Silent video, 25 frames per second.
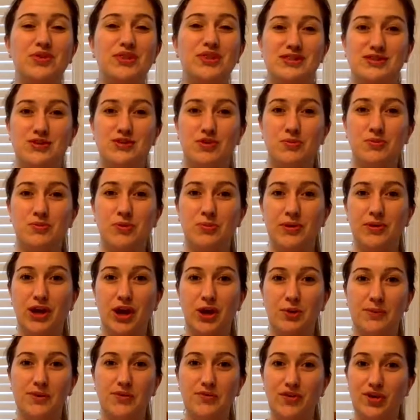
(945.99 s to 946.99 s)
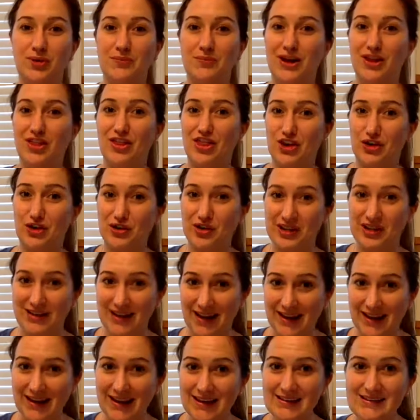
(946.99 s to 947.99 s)
This group will be open for about 30
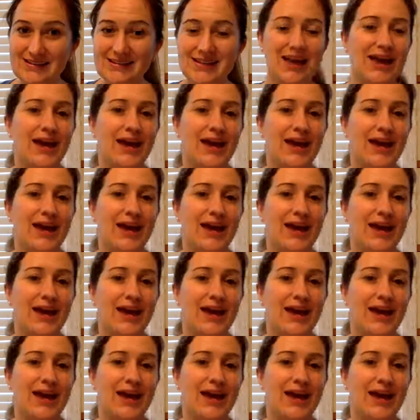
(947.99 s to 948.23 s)
days,